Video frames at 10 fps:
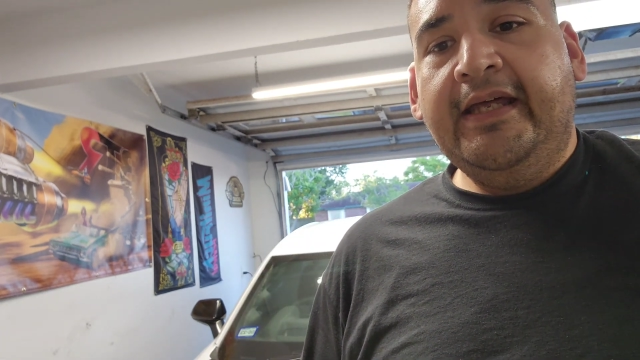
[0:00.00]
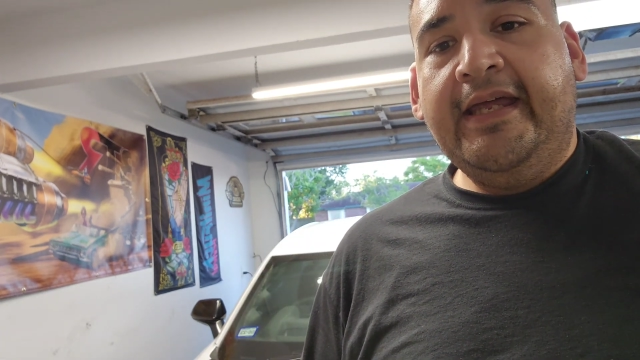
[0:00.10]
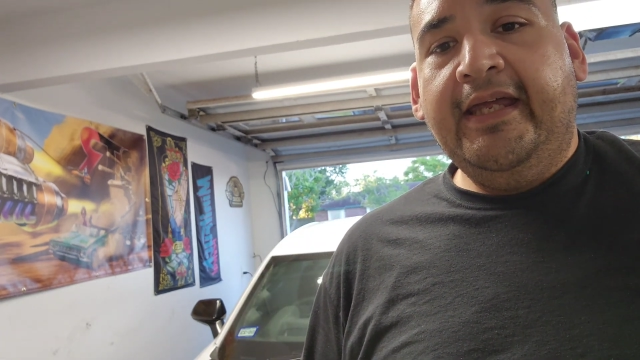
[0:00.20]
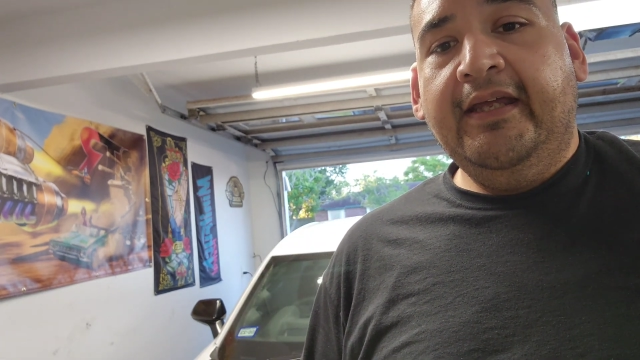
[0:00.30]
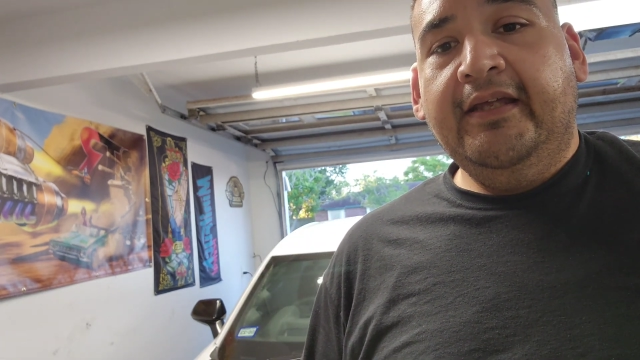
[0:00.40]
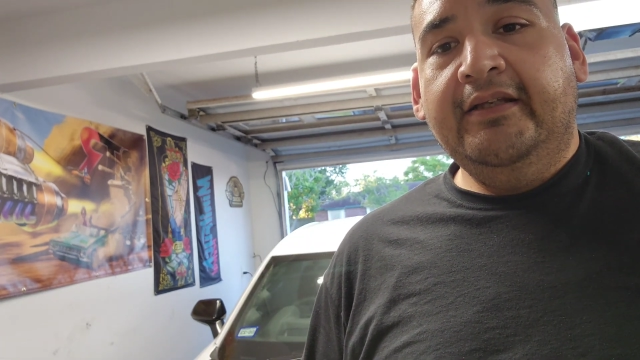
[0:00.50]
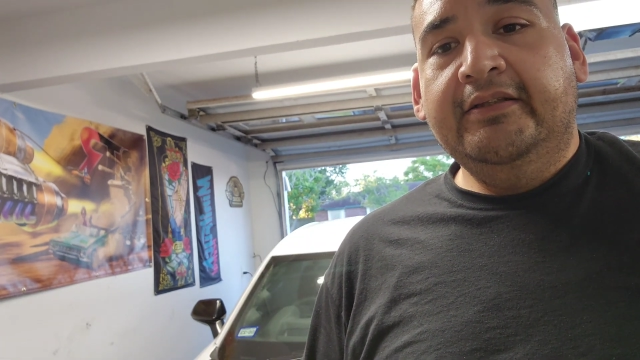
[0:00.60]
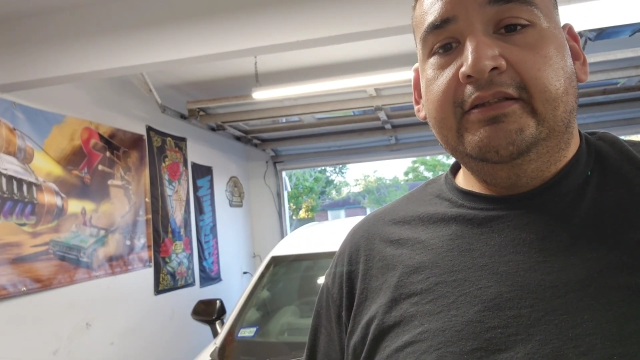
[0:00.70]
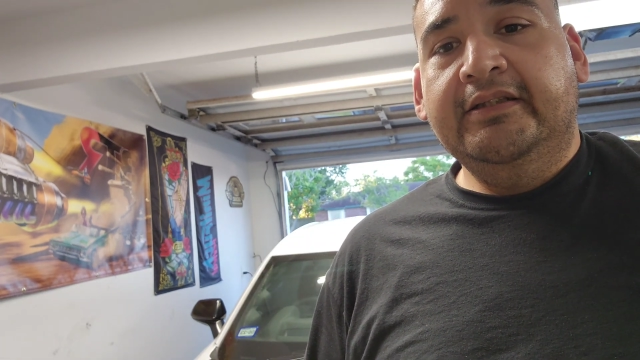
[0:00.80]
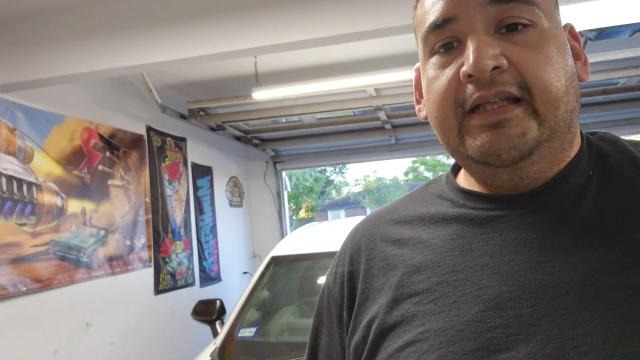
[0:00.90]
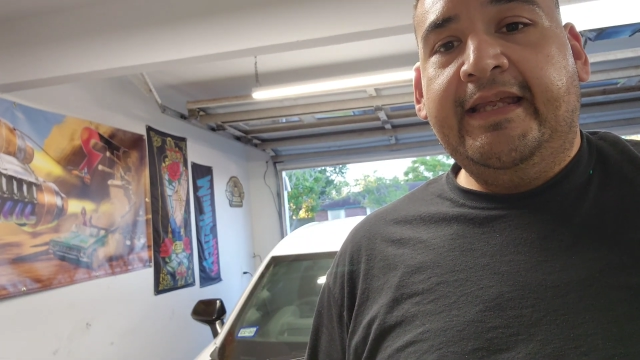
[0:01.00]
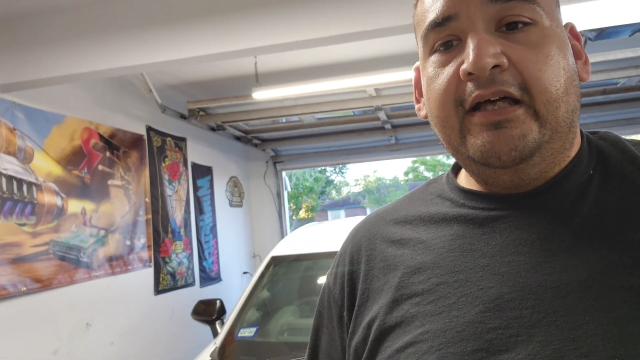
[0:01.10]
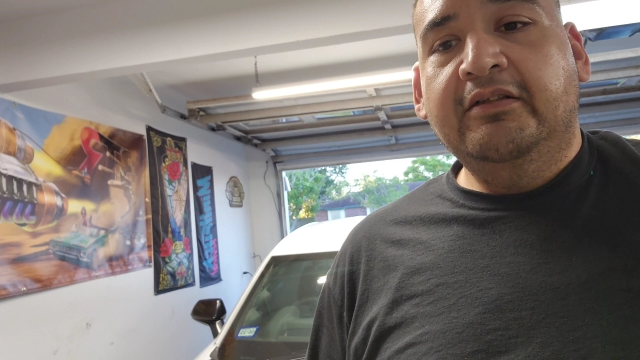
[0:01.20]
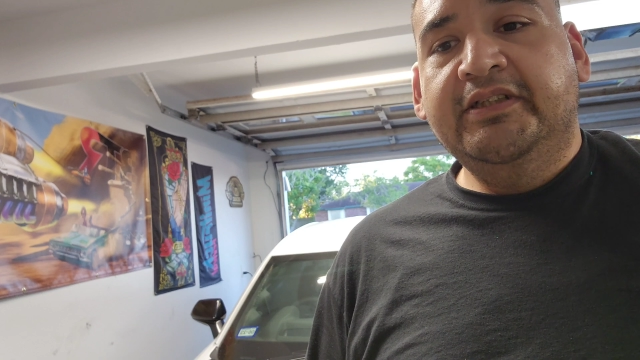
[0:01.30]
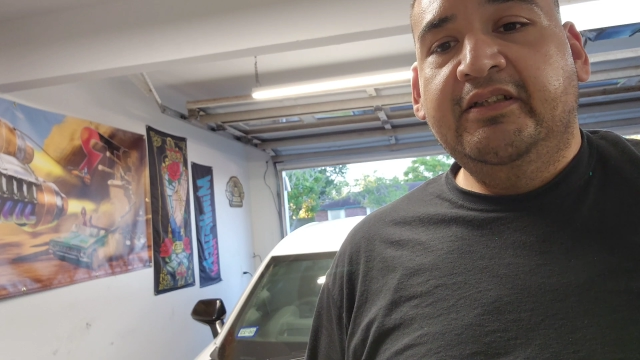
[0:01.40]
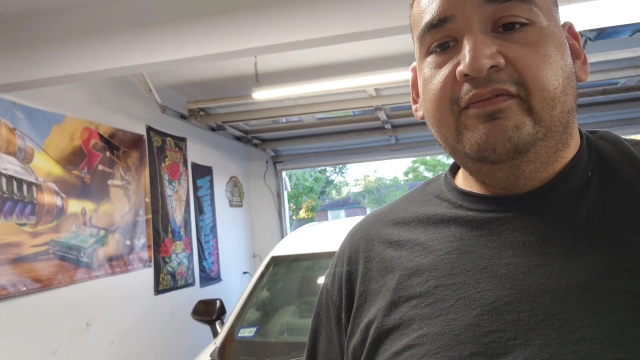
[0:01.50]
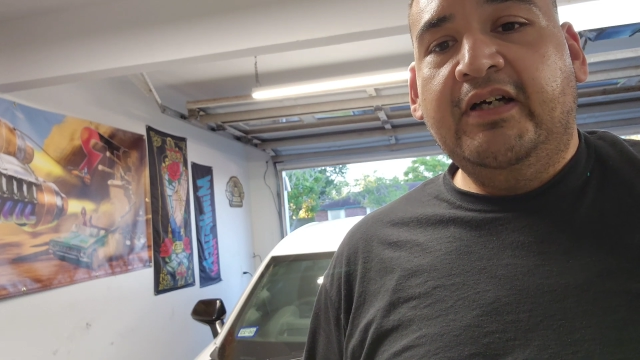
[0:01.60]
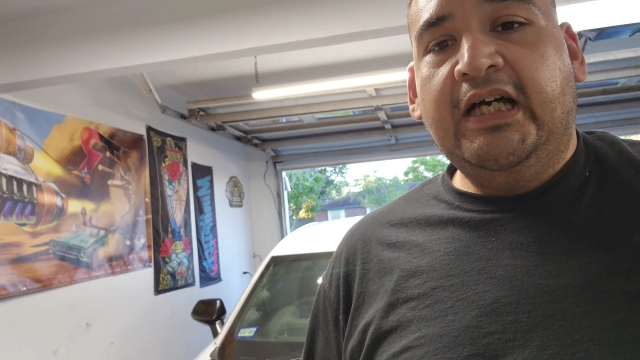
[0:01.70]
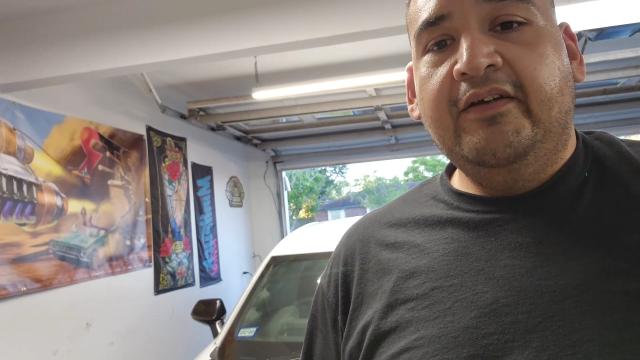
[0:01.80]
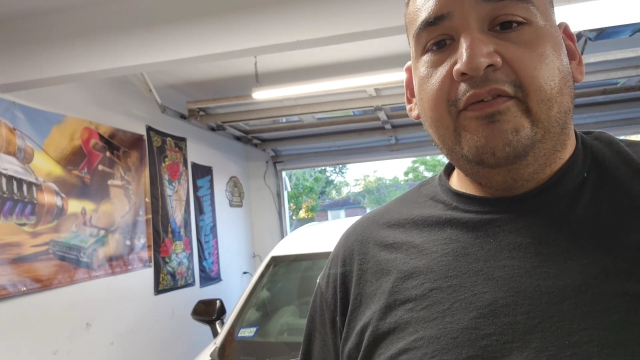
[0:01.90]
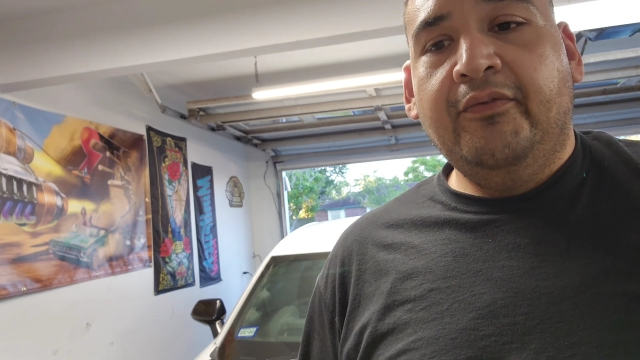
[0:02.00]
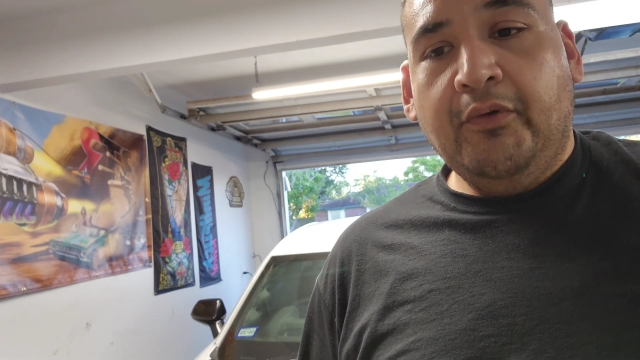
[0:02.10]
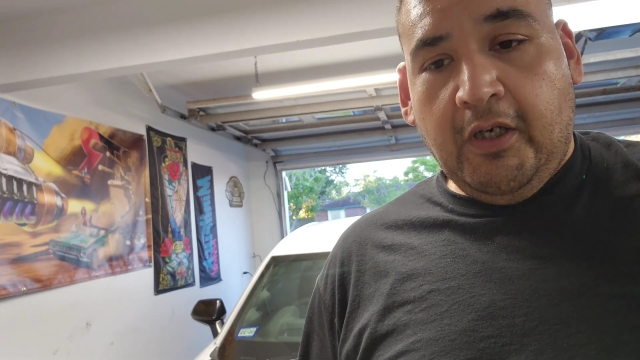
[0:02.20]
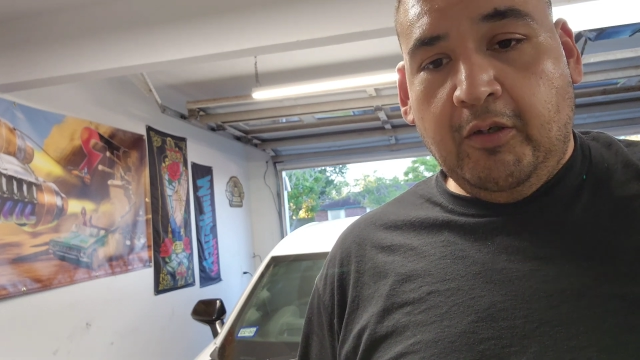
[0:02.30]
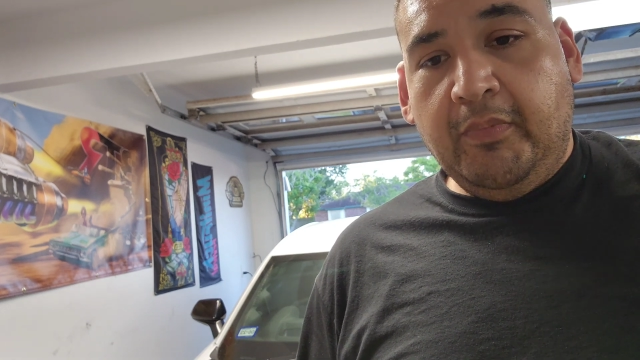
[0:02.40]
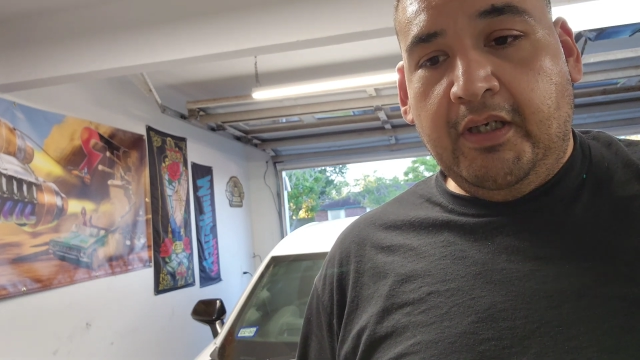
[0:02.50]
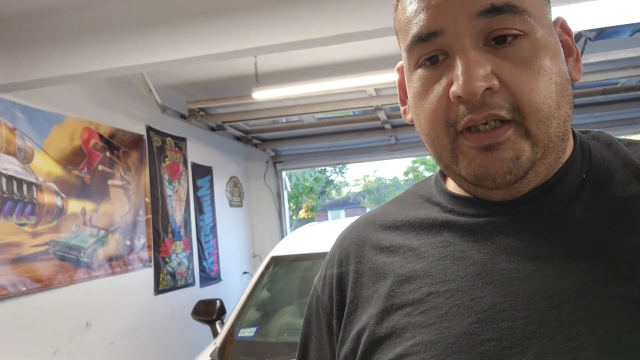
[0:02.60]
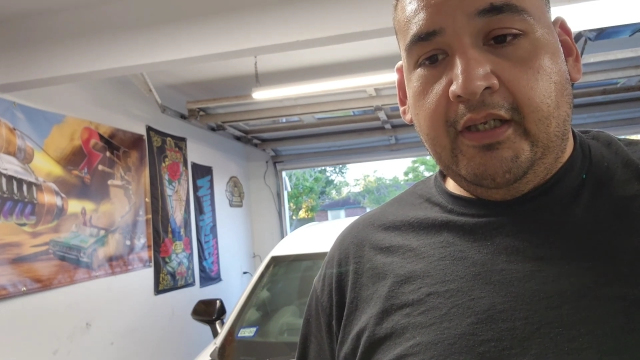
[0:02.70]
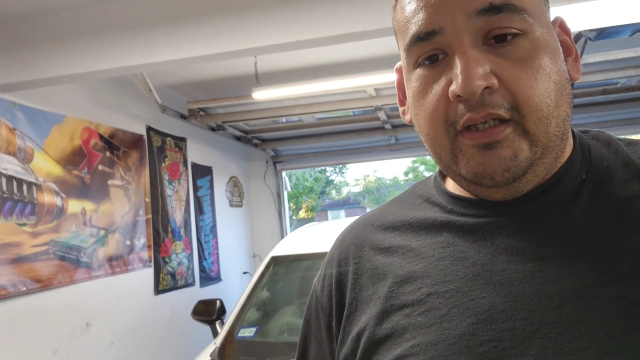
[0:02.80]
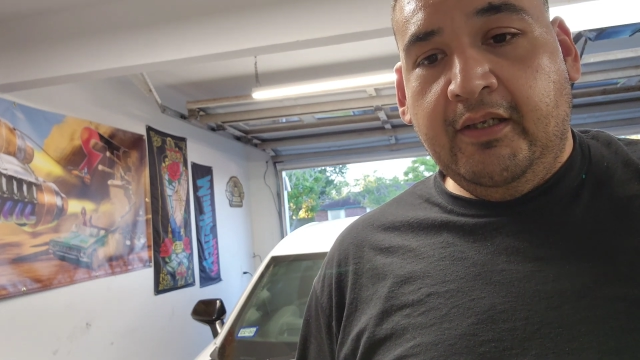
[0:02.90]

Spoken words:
and an LT5 throttle body.